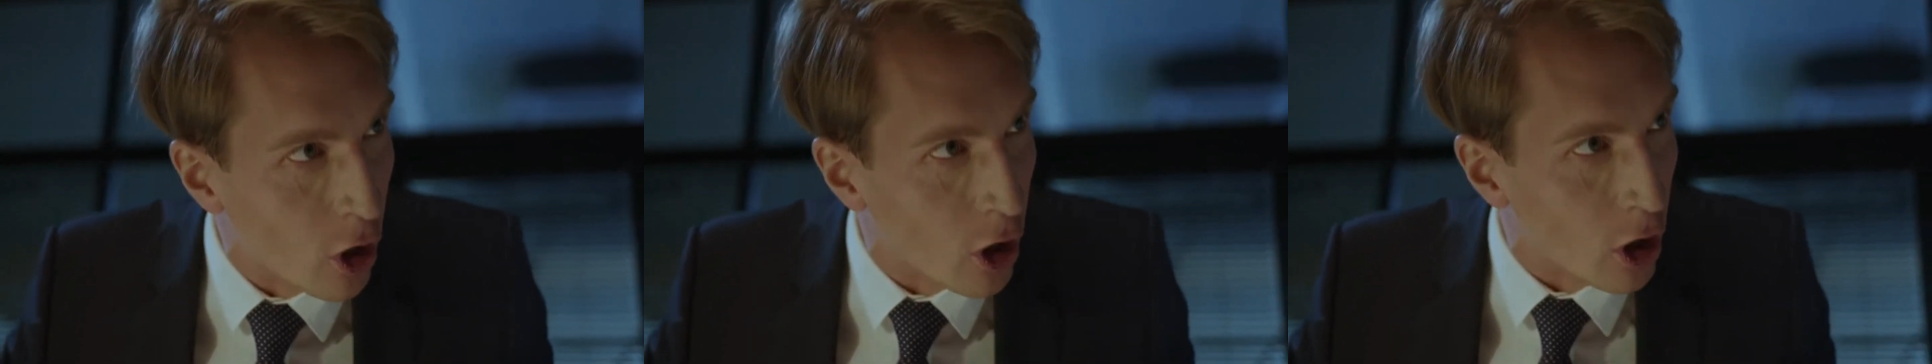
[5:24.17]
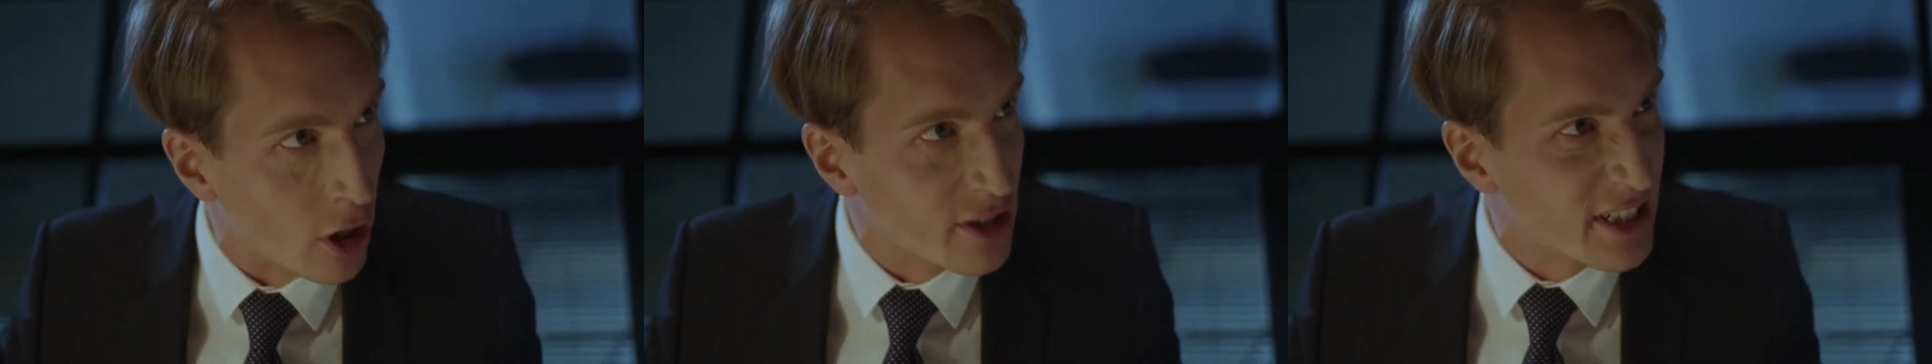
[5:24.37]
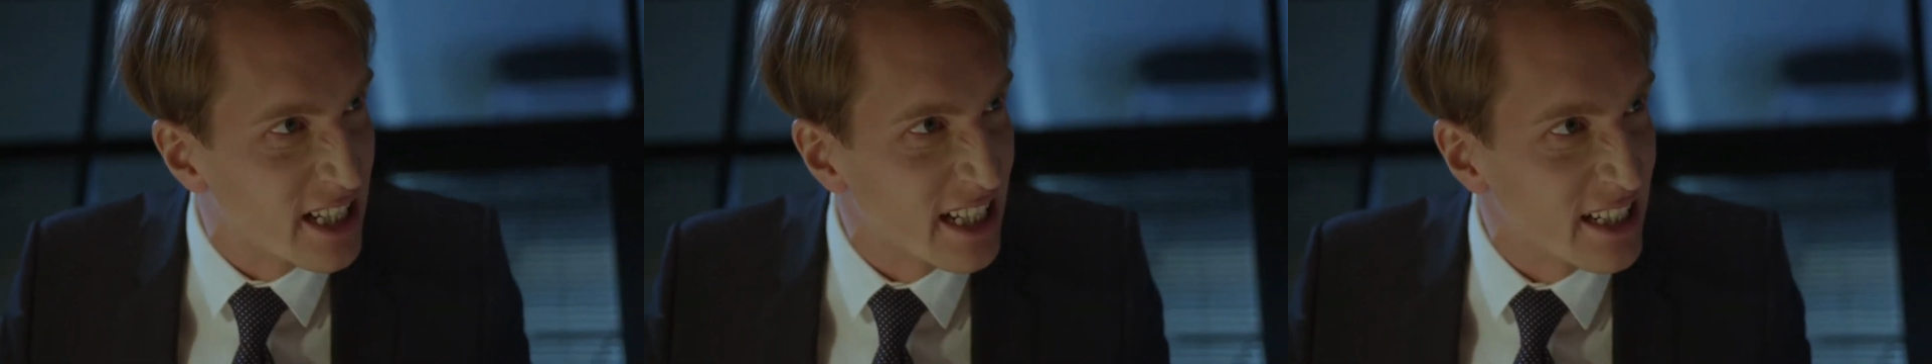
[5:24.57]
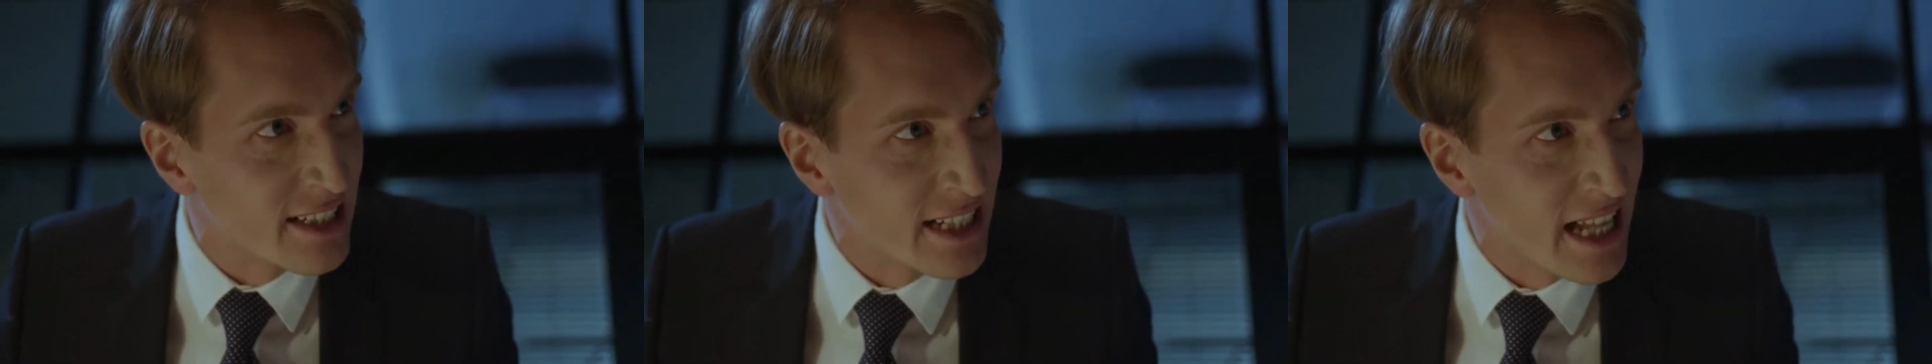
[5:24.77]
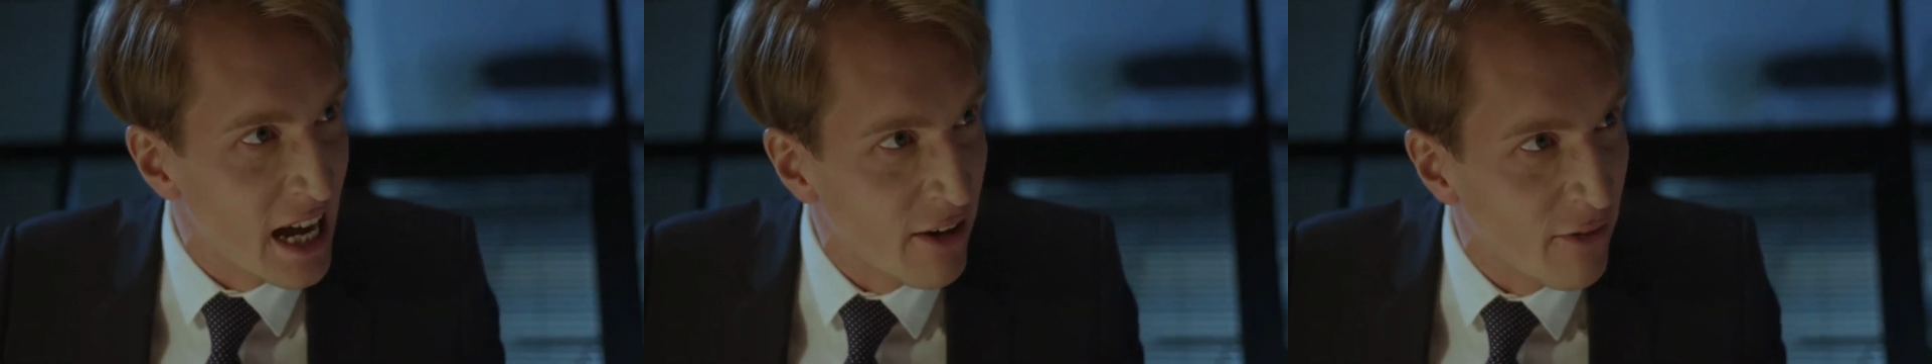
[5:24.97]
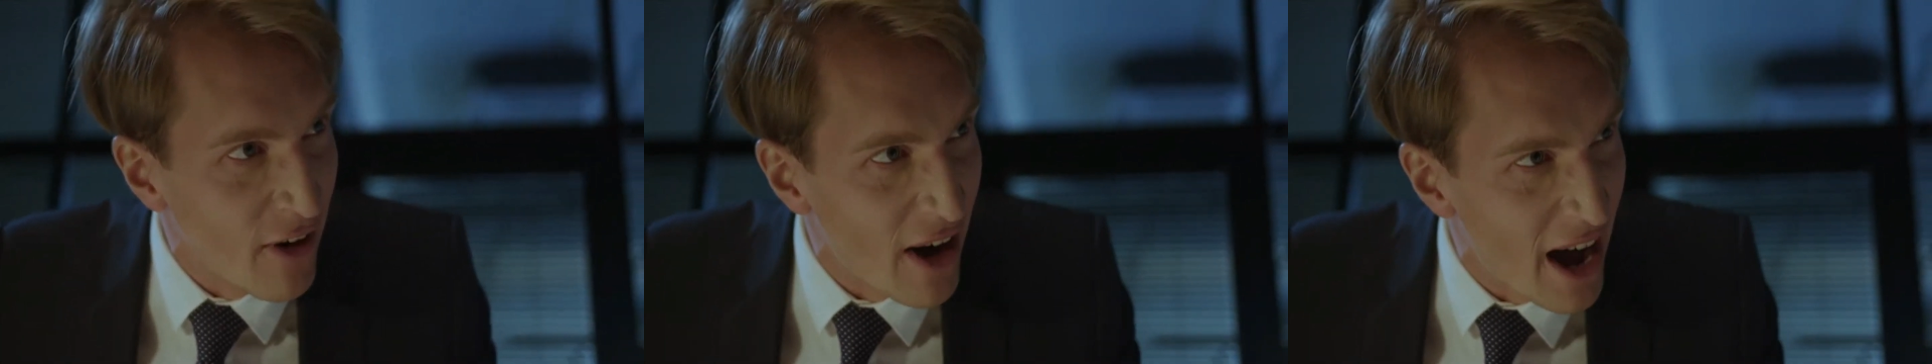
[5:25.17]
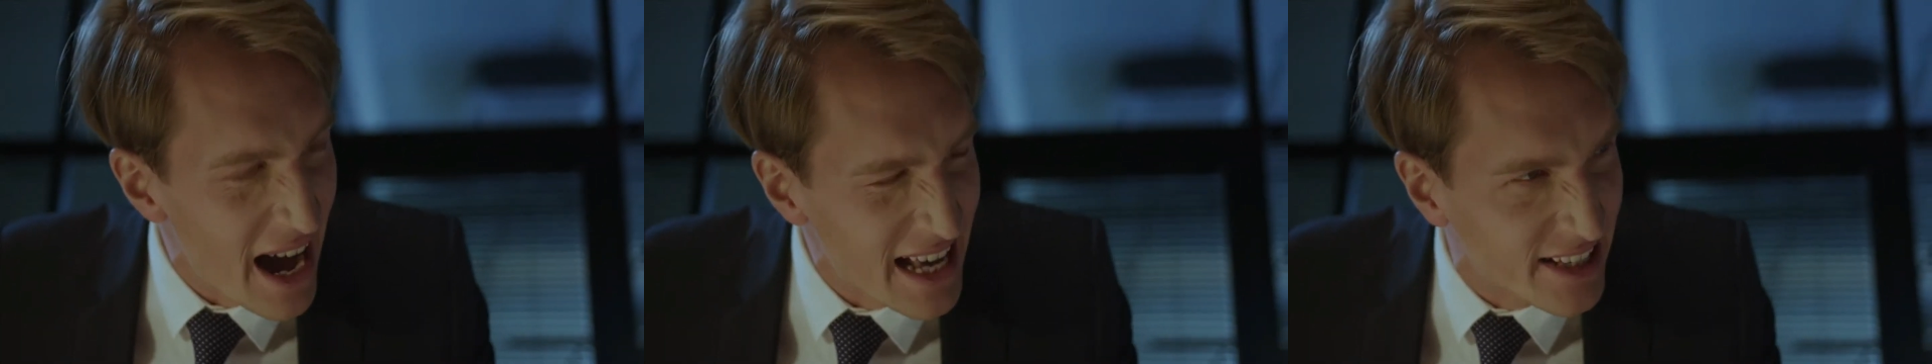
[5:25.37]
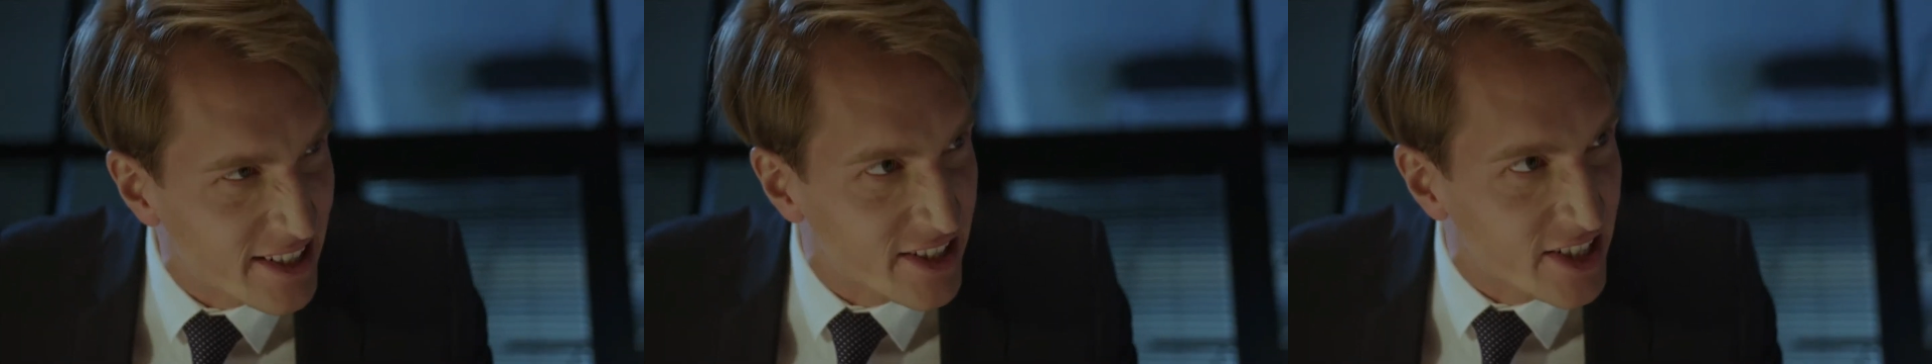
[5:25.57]
dynamic creates a
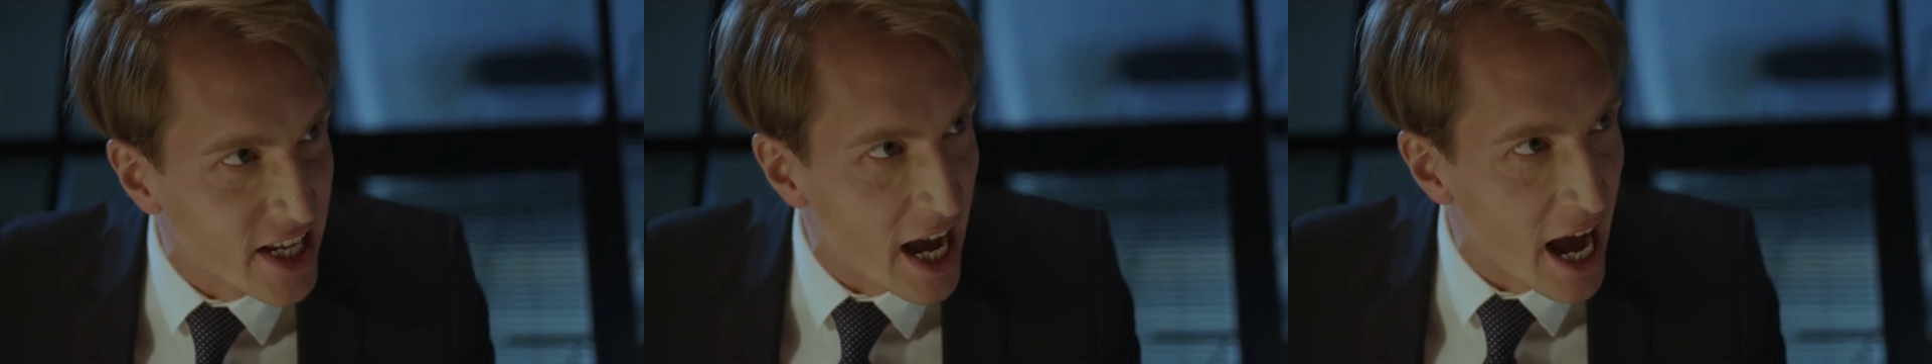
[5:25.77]
dependency